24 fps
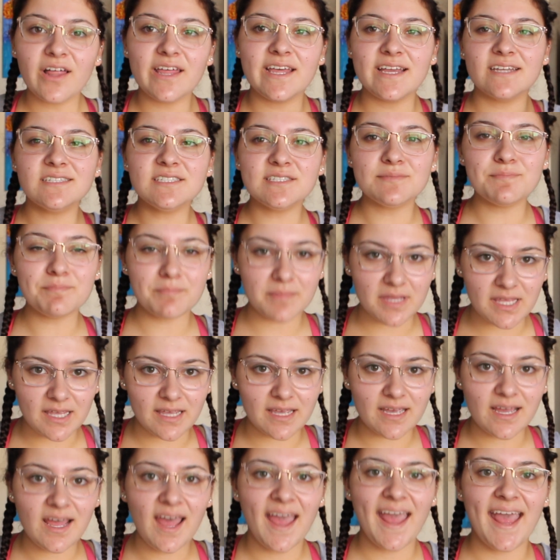it's
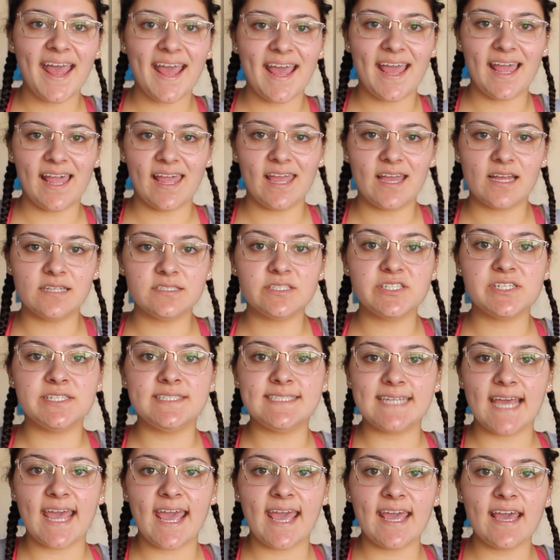me and
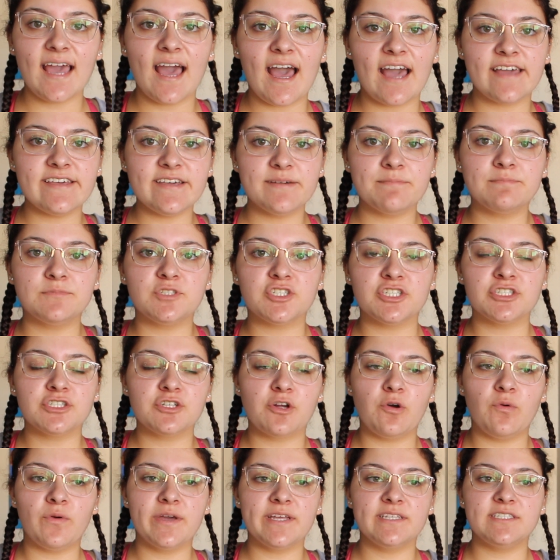today I am just
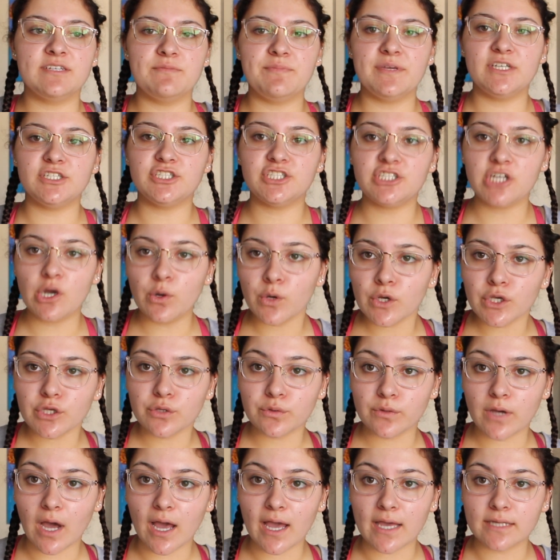going to be showing
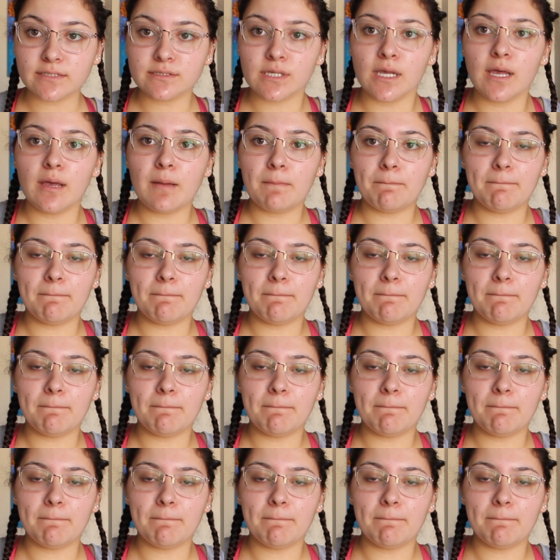you guys